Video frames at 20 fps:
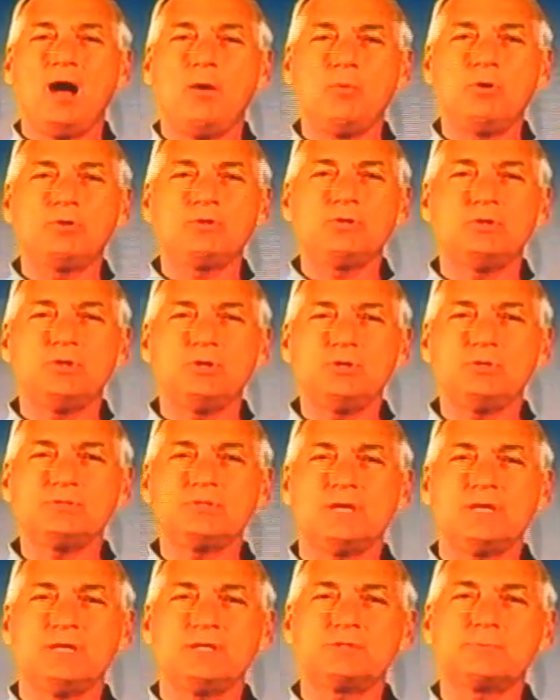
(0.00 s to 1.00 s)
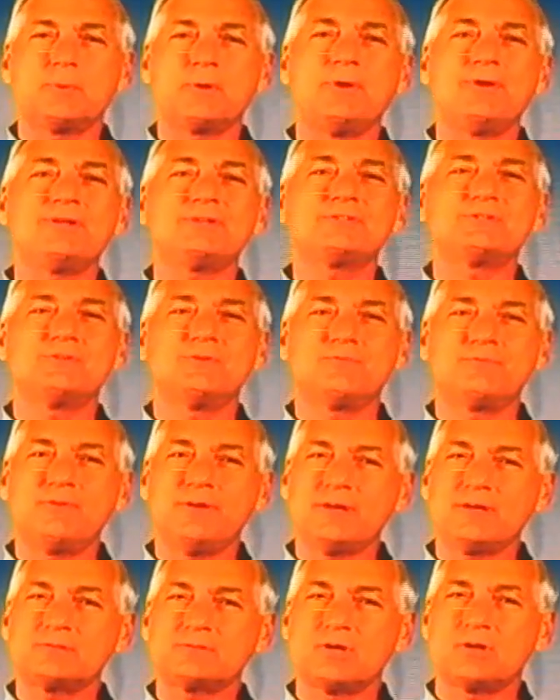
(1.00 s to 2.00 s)
I want to use that experience to
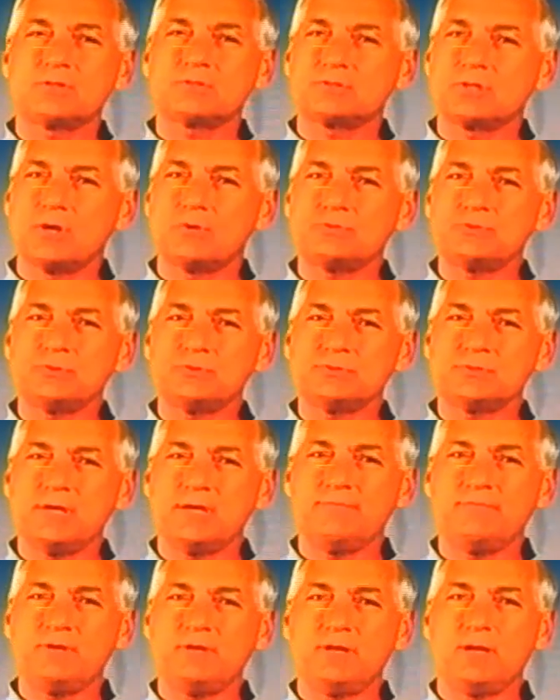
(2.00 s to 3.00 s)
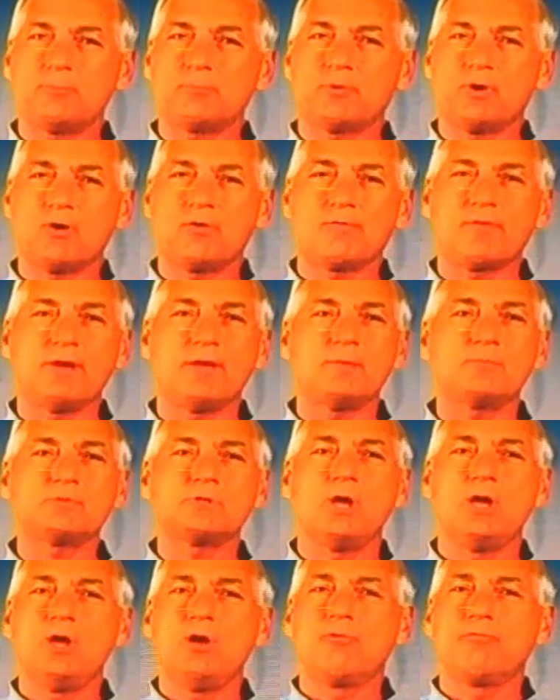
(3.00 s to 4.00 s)
fix our social safety net
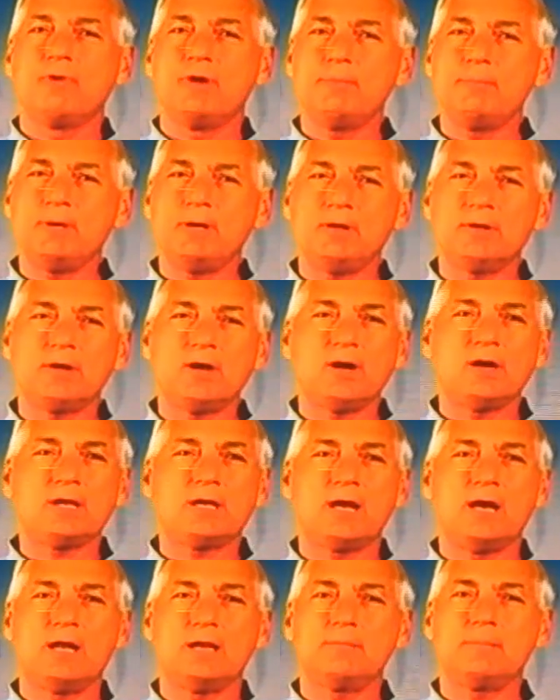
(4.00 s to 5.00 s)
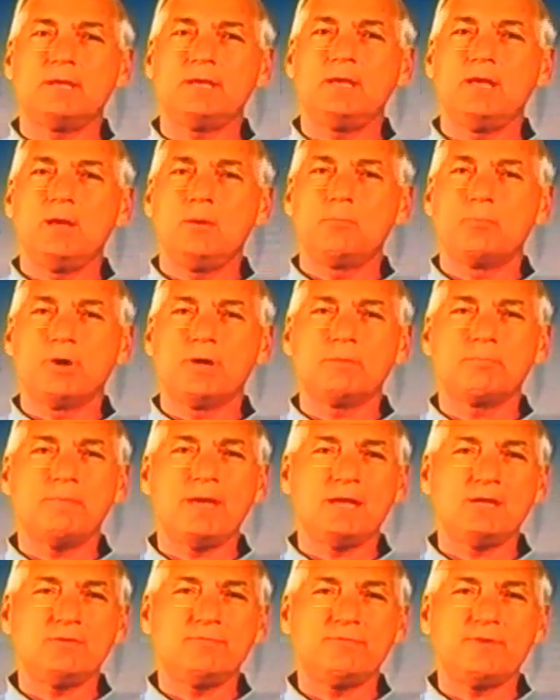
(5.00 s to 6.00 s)
programs, rebuild our economy,
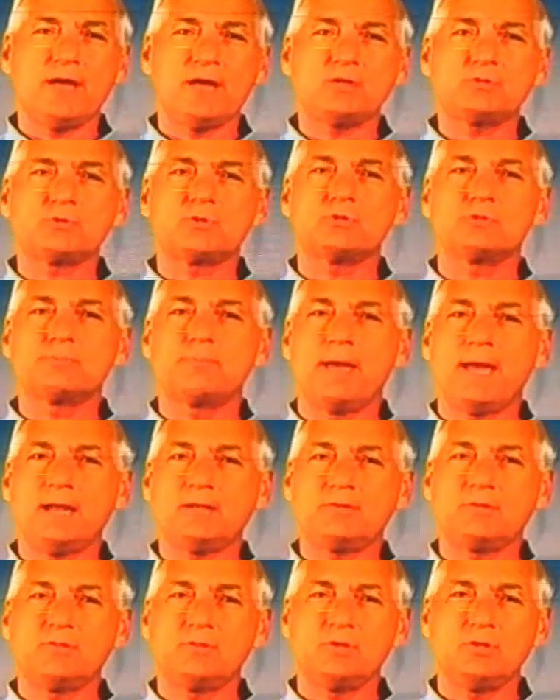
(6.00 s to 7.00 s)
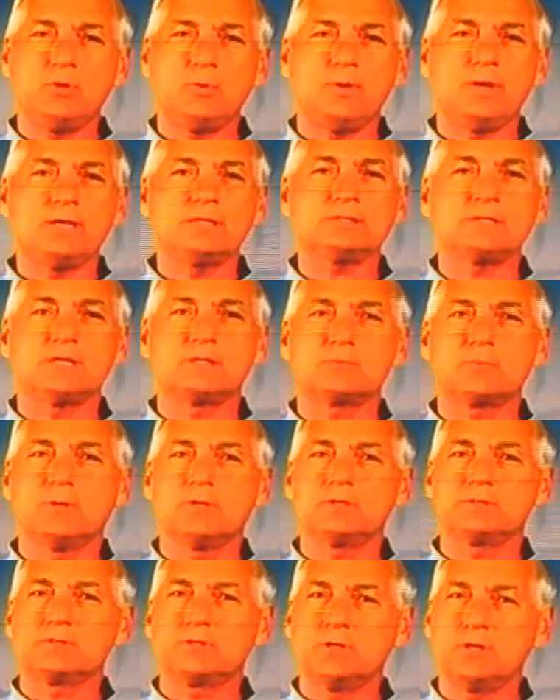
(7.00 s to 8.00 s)
bring manufacturers back to the U.S., as
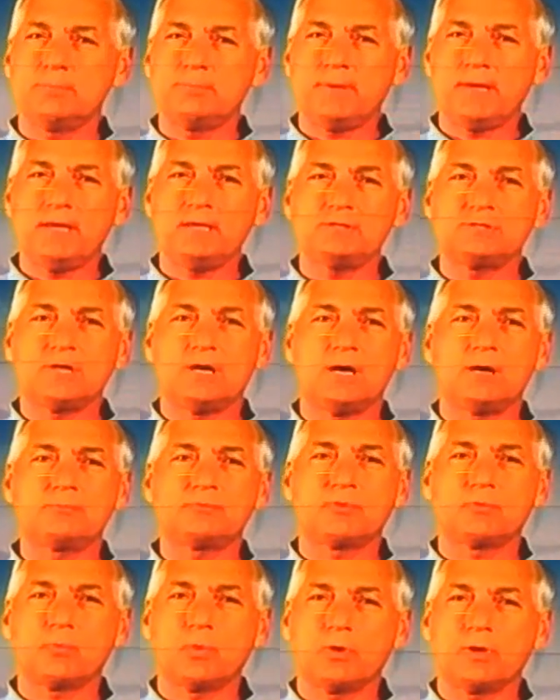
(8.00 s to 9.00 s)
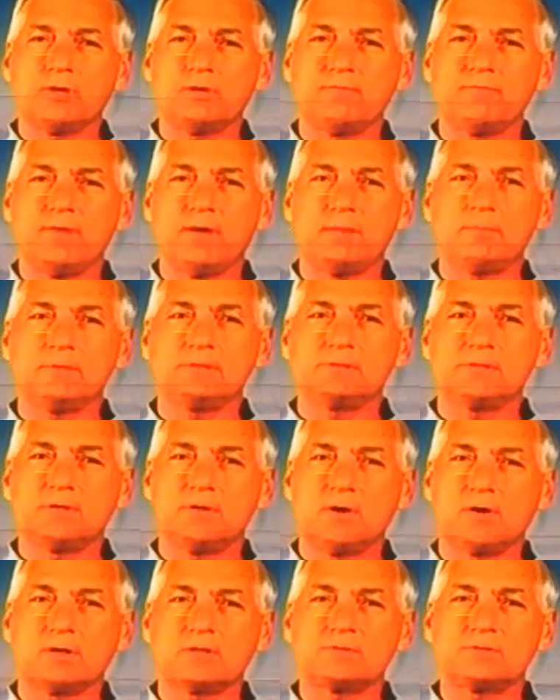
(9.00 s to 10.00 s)
well as good-paying jobs for working families
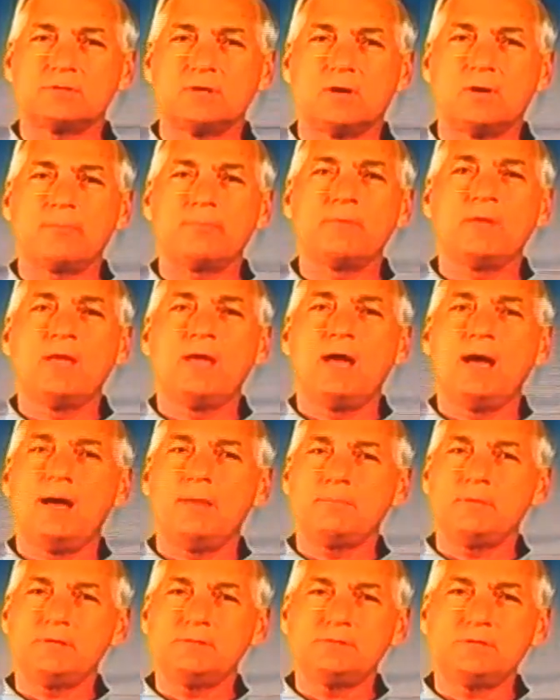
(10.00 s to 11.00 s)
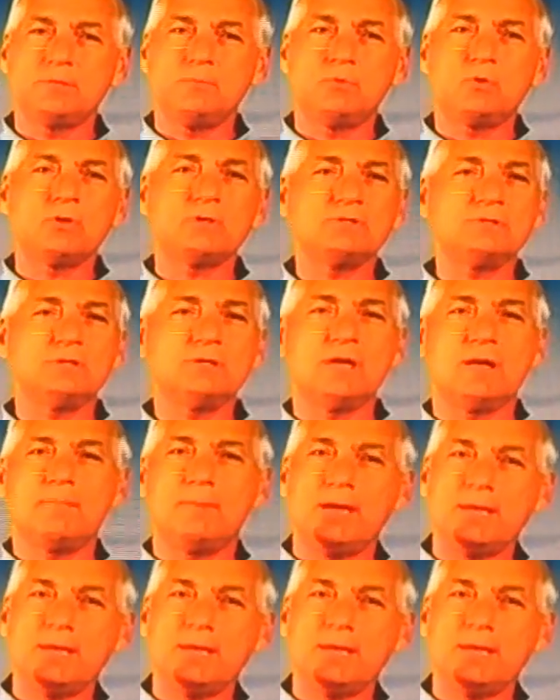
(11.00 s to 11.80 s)
in Arkansas. I'm D.C. Morrison.